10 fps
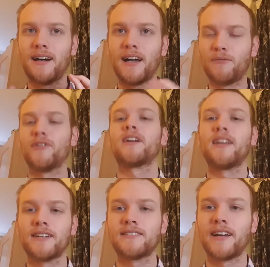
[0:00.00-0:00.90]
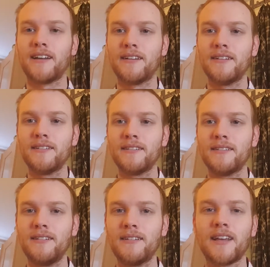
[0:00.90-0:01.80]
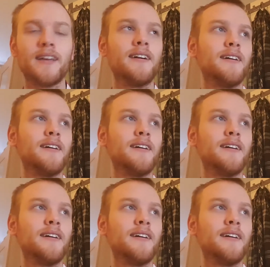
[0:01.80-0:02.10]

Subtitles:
I'm fucking excited. Like,